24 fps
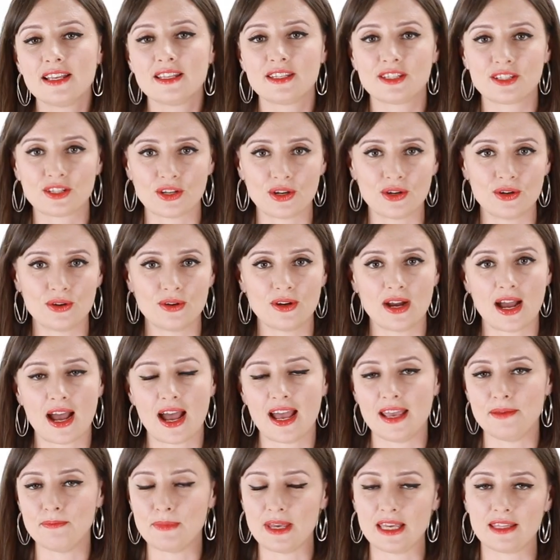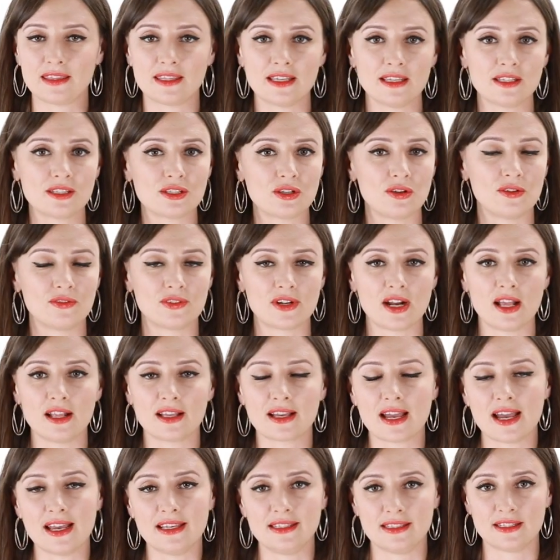So I make this over all
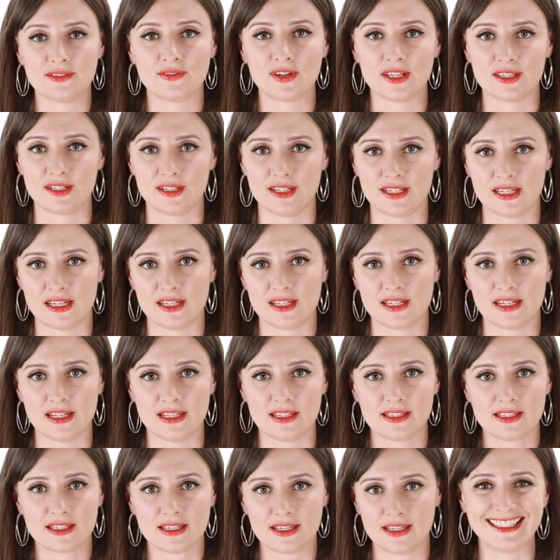kinds of other dishes.